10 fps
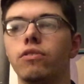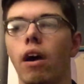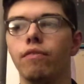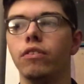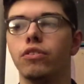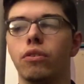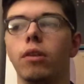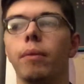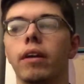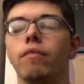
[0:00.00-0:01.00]
first
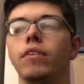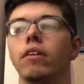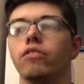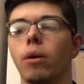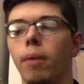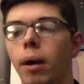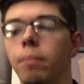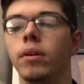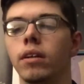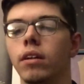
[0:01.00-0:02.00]
started making videos on my
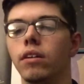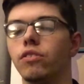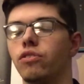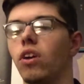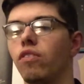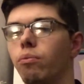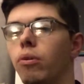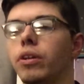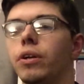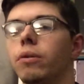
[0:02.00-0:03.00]

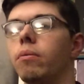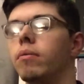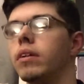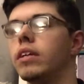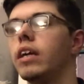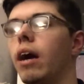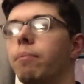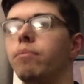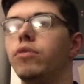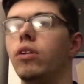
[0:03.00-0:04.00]
sophomore year. Yeah,
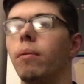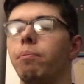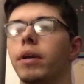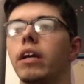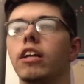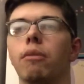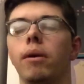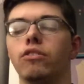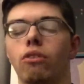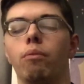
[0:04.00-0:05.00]
beginning of
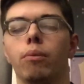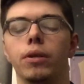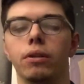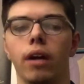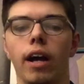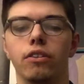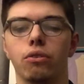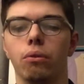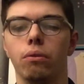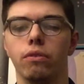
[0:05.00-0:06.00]
my sophomore year of high
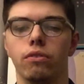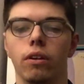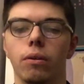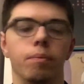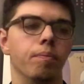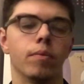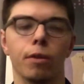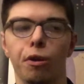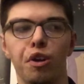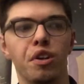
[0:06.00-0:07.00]
school, so.
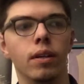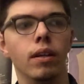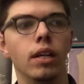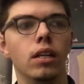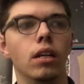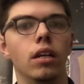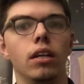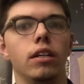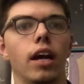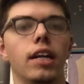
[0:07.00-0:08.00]

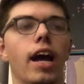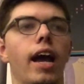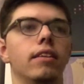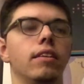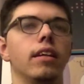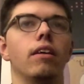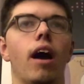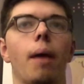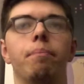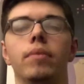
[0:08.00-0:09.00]
Yeah, and I had, you know,
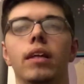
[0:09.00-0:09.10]
I